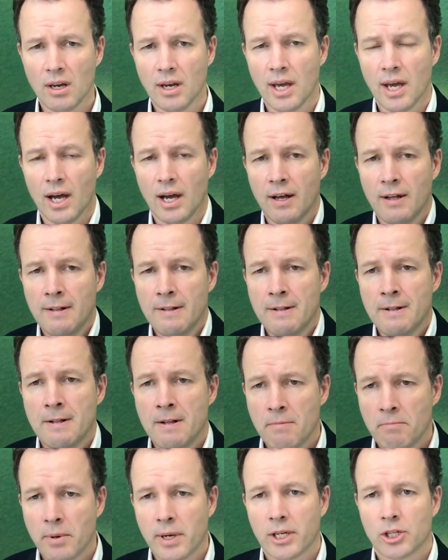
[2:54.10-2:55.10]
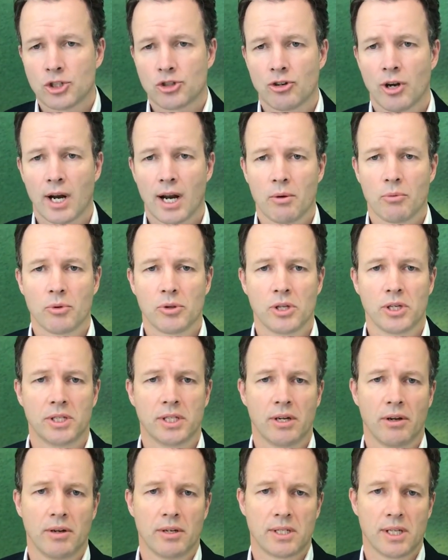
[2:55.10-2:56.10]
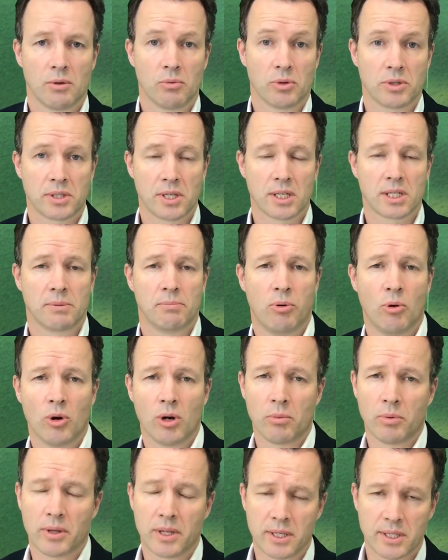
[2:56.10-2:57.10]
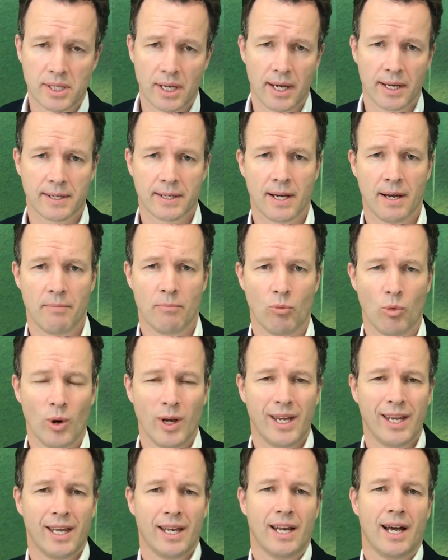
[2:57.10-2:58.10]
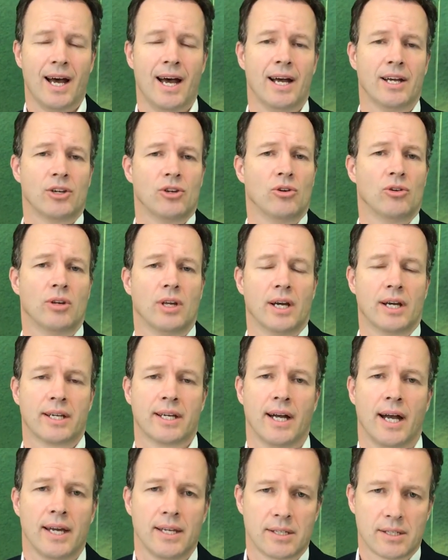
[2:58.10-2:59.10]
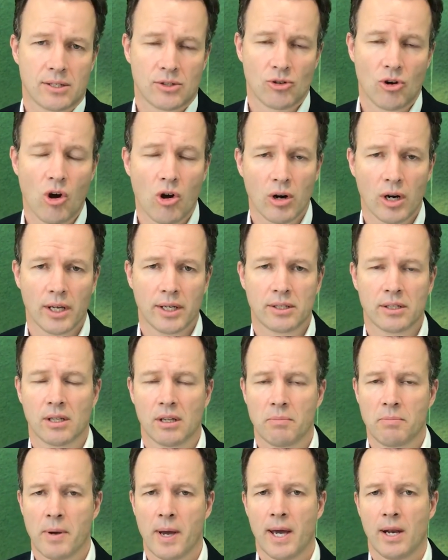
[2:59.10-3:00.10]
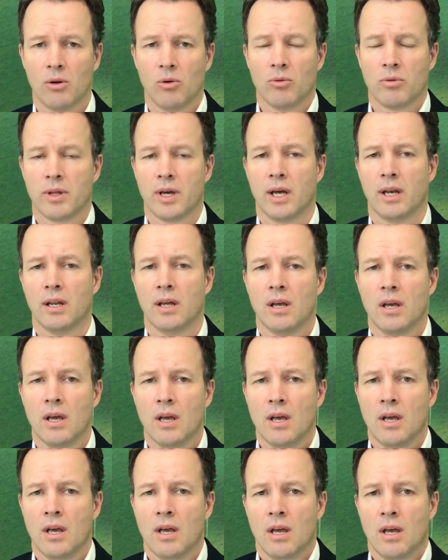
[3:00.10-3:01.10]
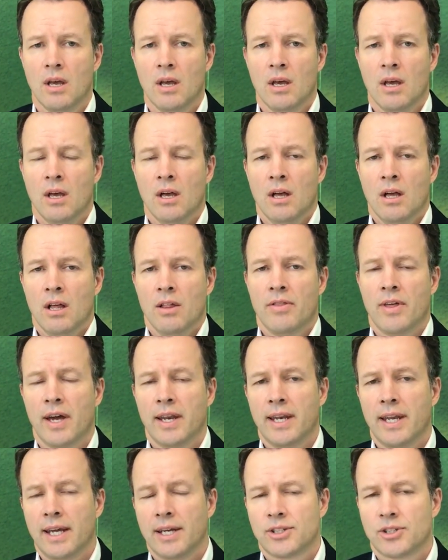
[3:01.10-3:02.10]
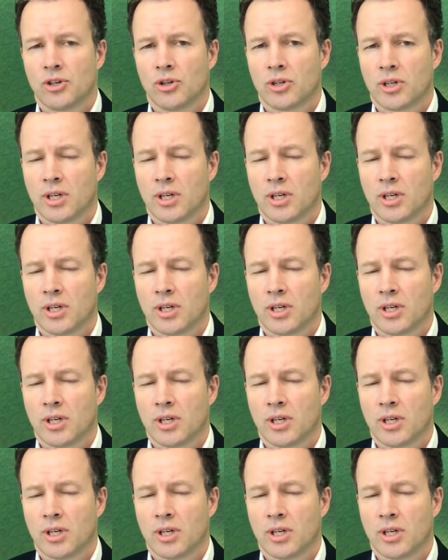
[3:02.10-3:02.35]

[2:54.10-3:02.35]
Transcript: Now, being straight up with you, DairyNZ was disappointed with this outcome. We had argued our case strongly to the panel that they need to